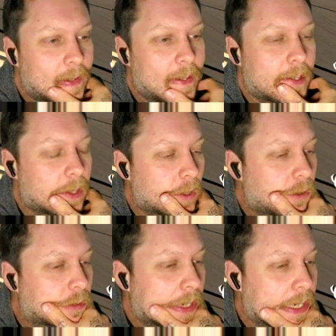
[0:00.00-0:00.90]
in the
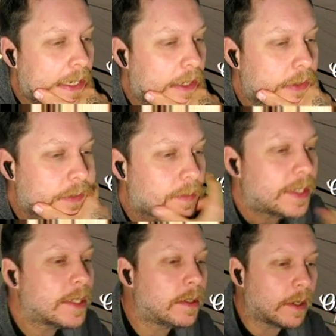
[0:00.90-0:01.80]
greenhouse, and we
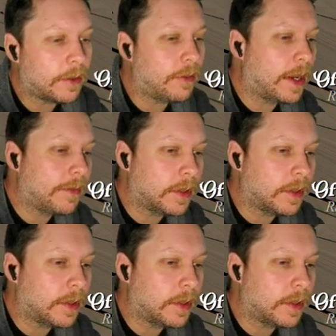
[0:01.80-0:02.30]
did not draft a